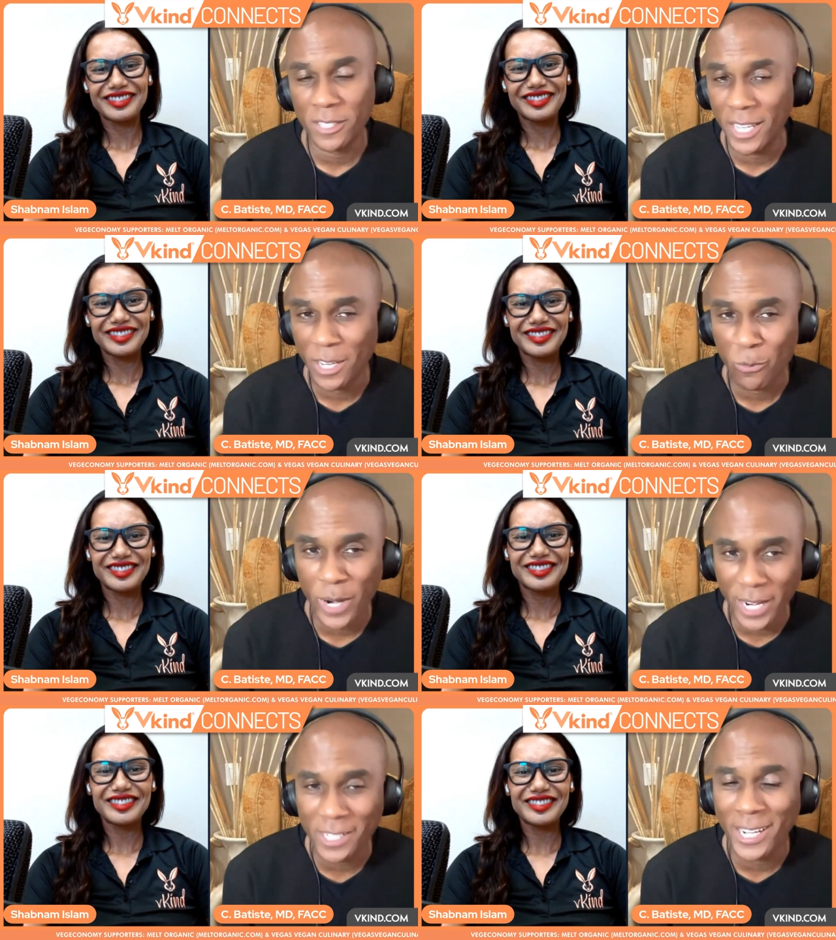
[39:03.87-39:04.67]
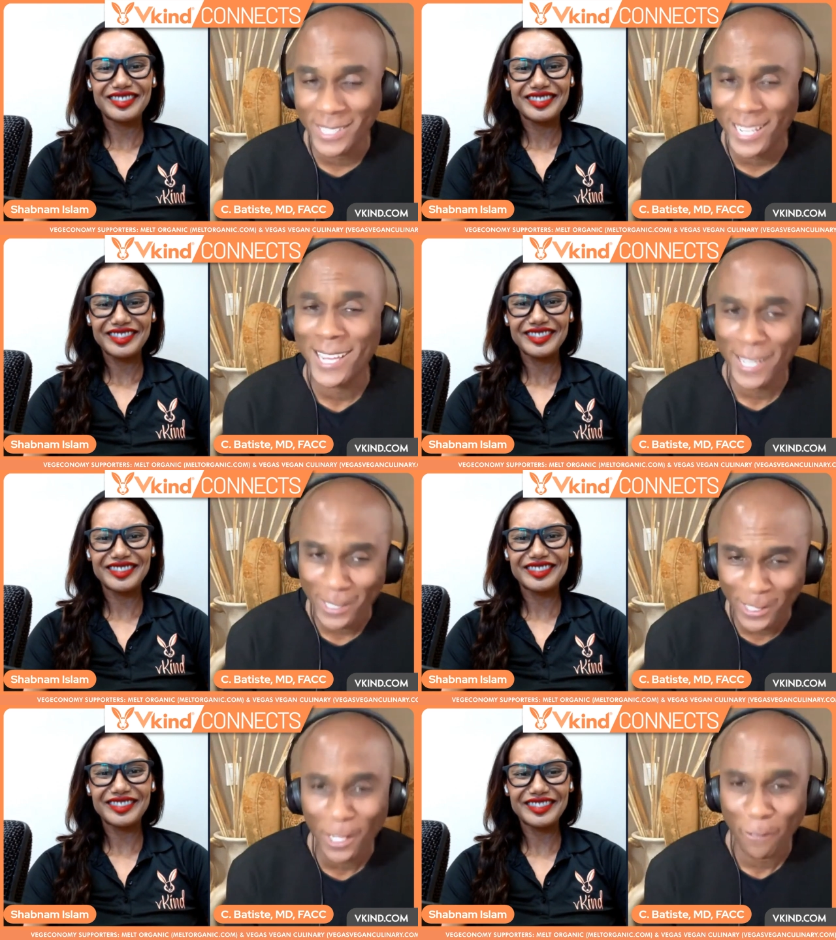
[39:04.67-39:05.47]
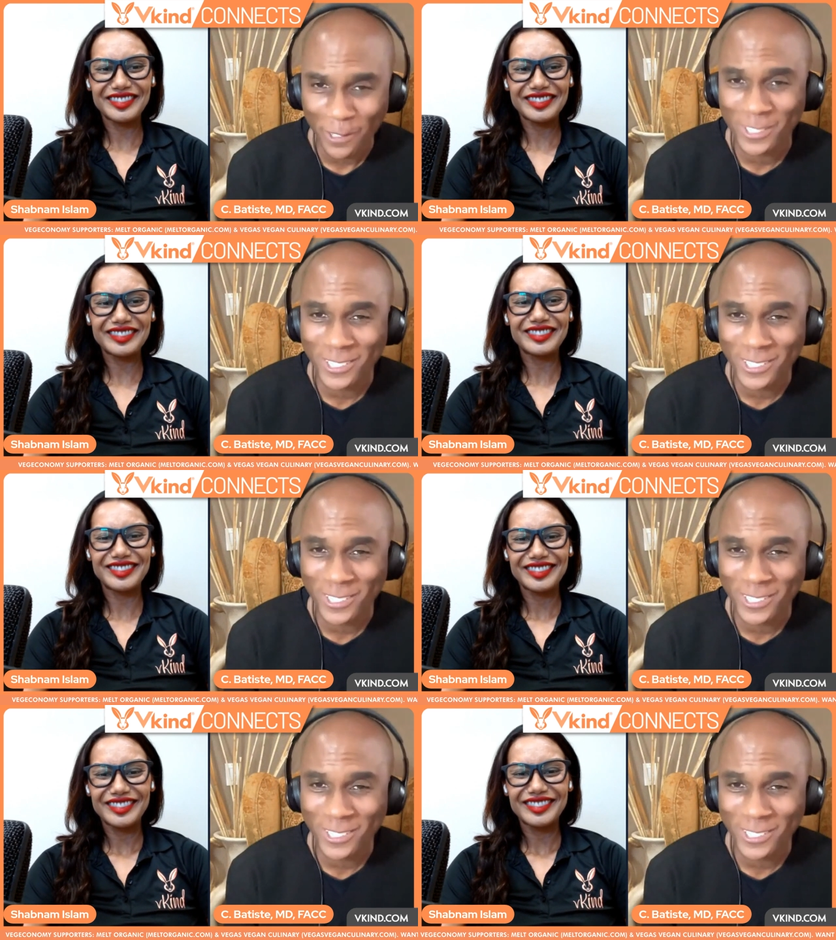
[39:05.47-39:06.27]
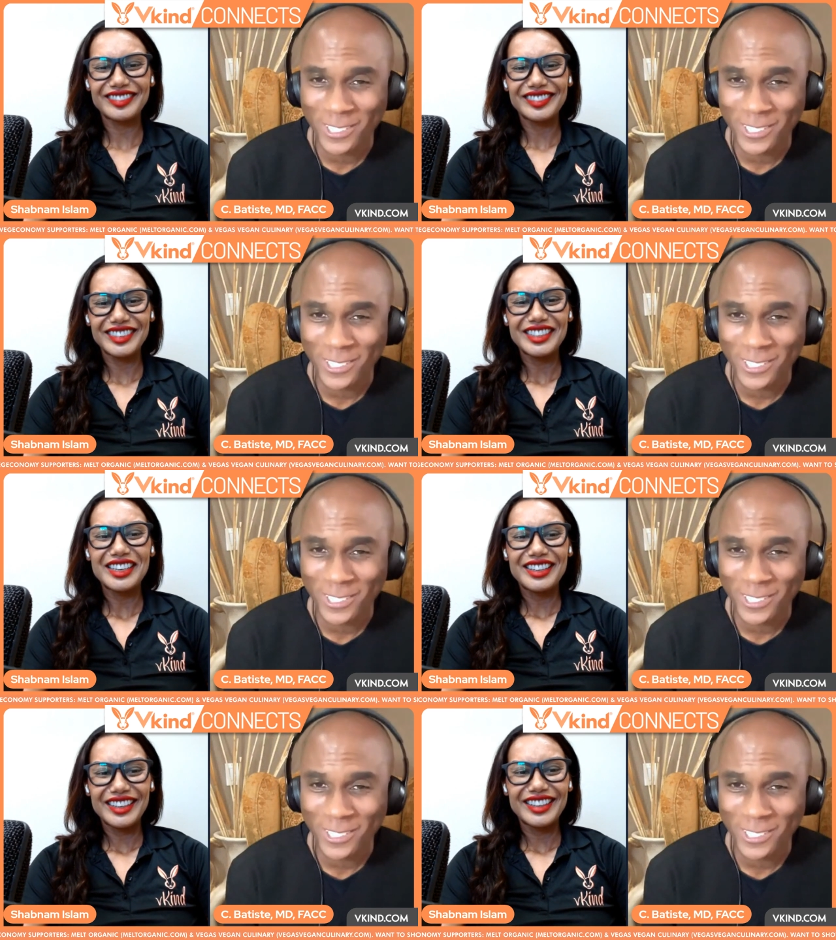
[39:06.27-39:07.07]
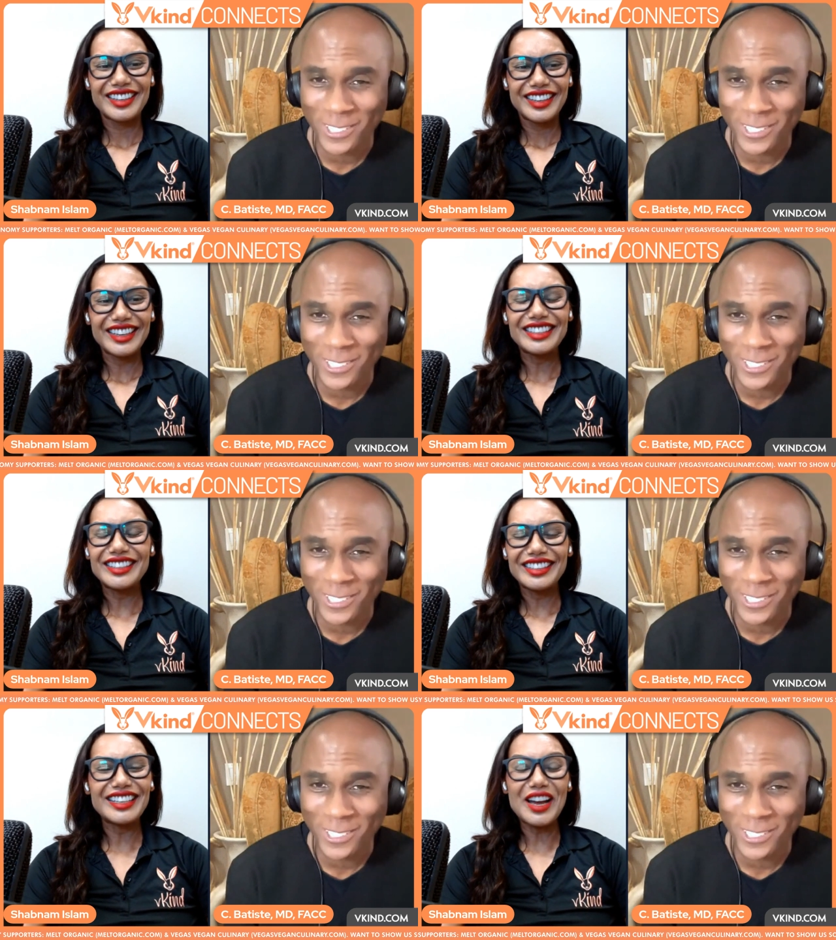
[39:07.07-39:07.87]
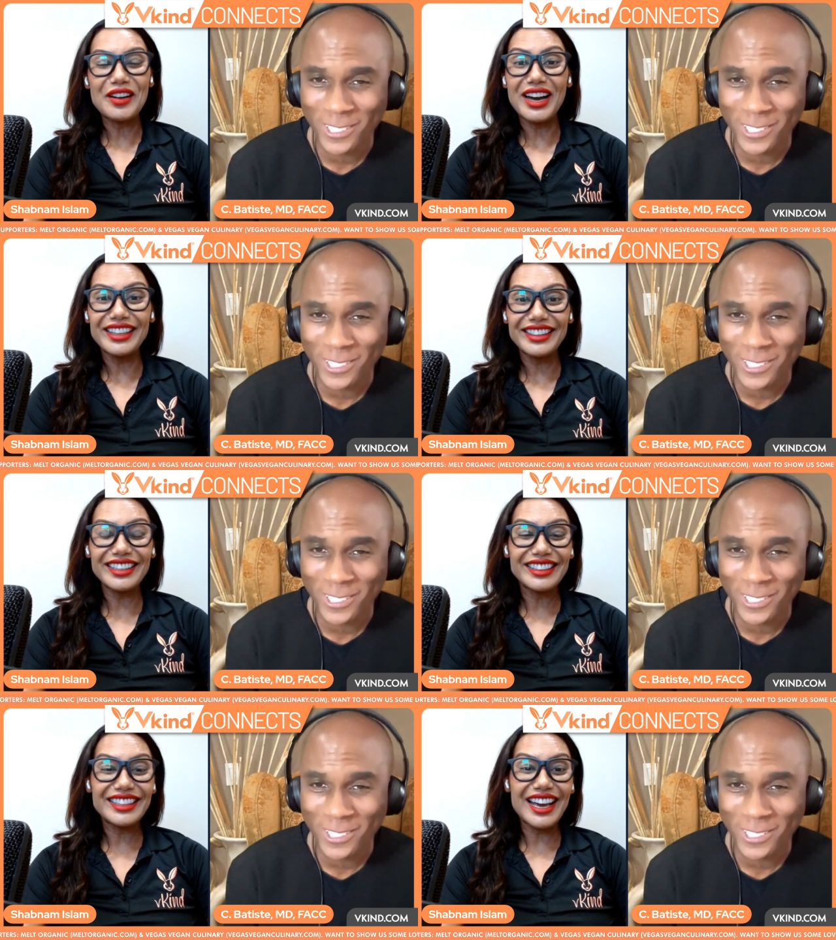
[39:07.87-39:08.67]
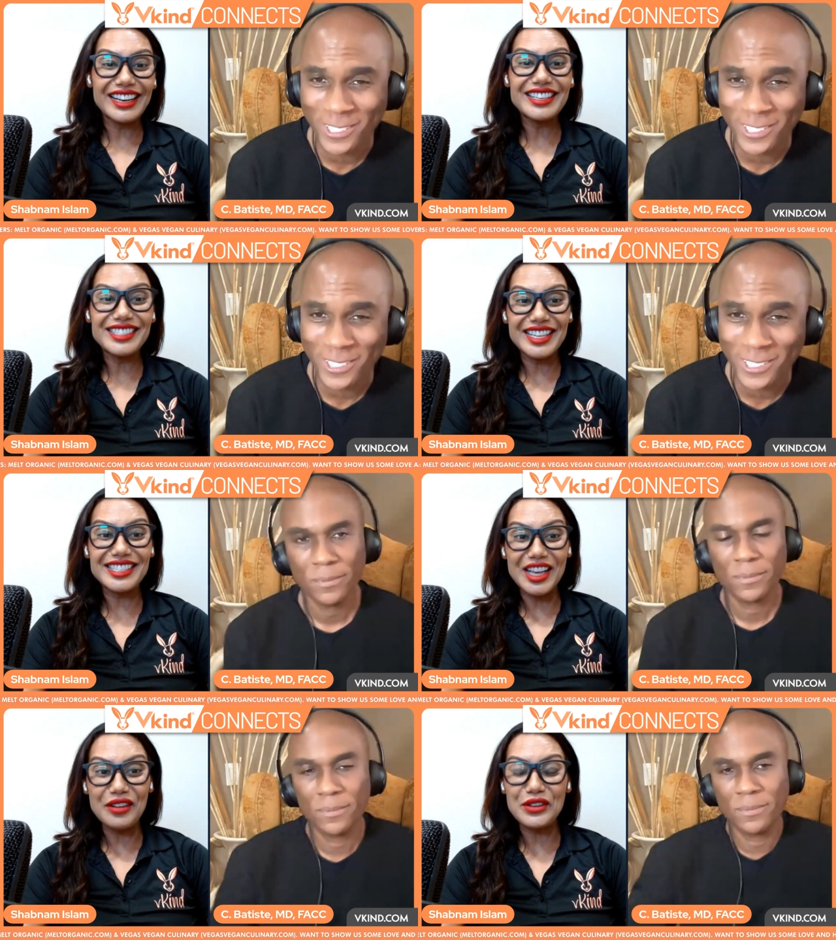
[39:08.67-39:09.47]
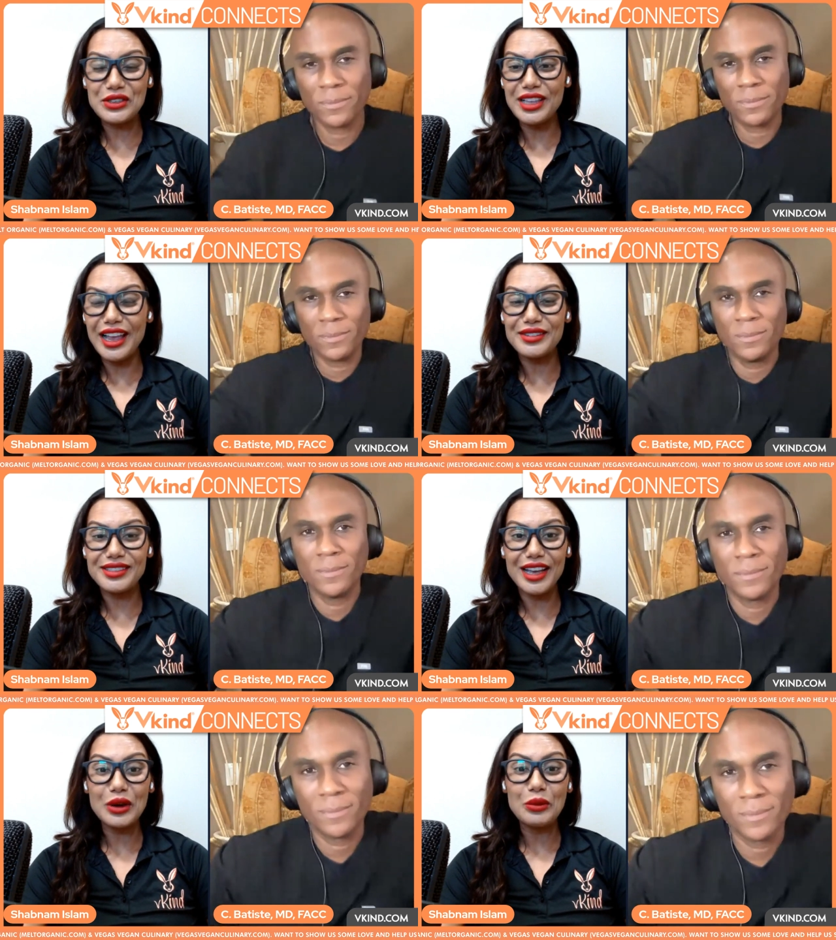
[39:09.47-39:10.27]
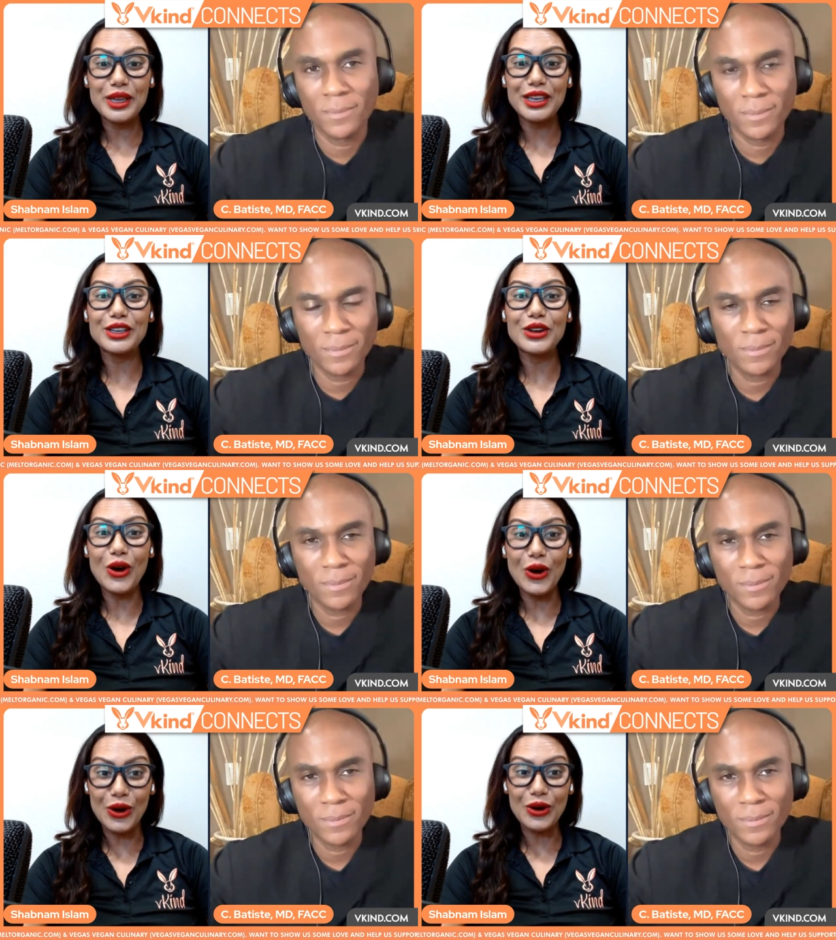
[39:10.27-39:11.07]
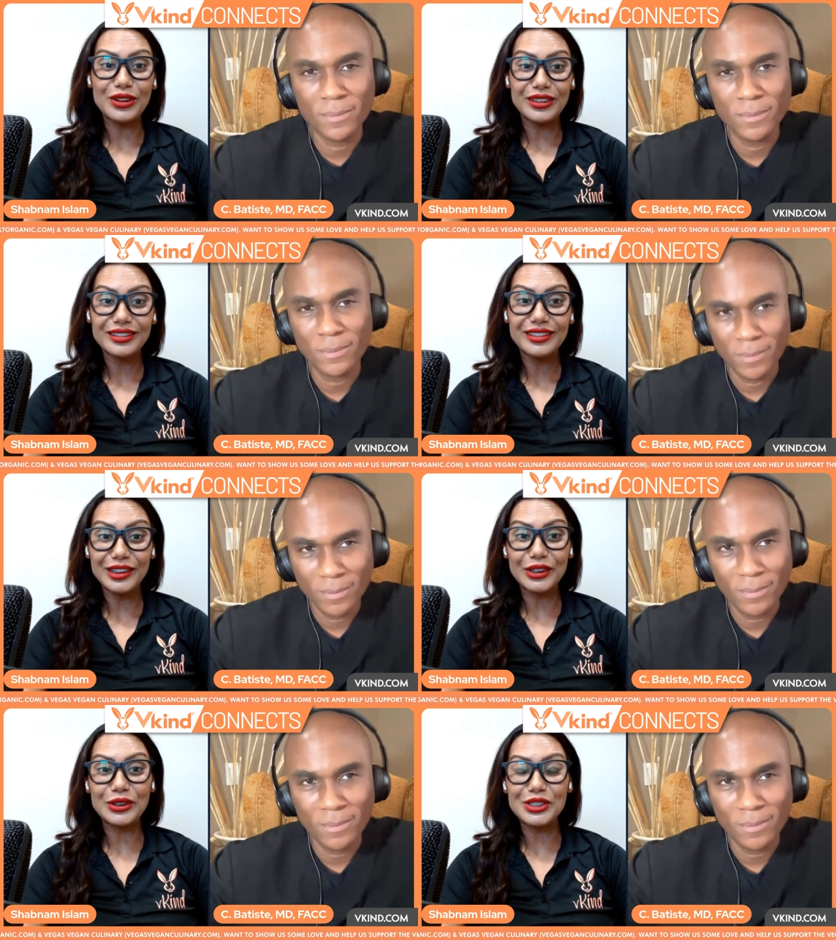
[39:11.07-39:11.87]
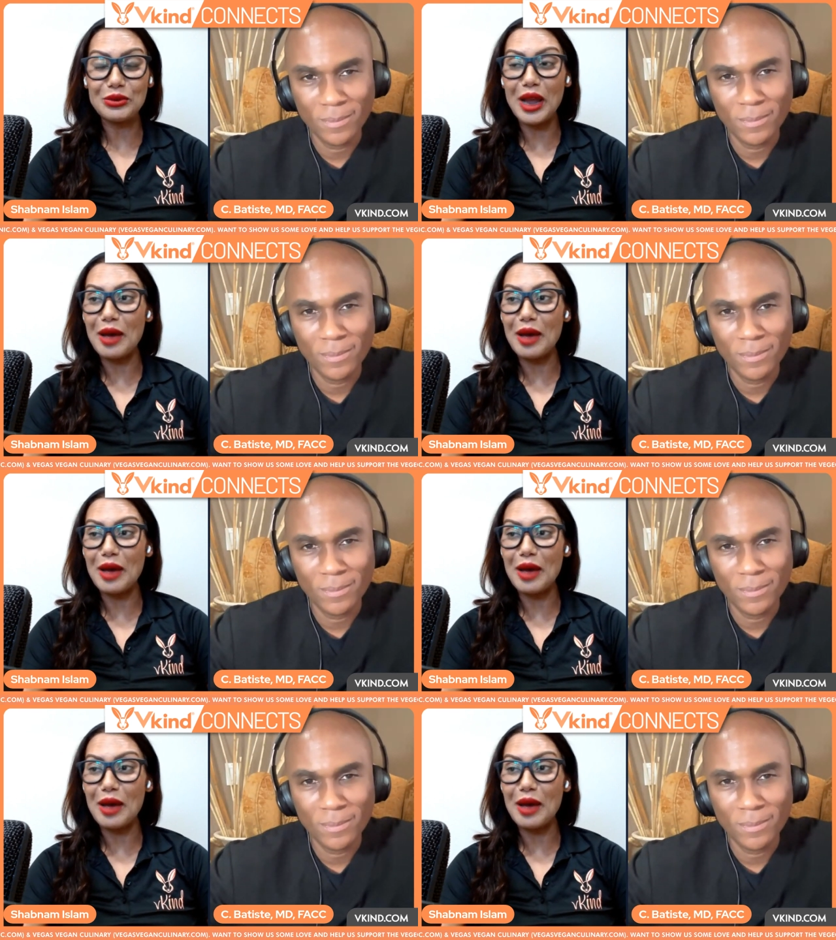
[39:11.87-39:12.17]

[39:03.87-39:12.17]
Speaker 1: Can recognize I gotta get selfish. I gotta
Speaker 2: get selfish. And now I think that is a selfish lifestyle we could all learn to wrap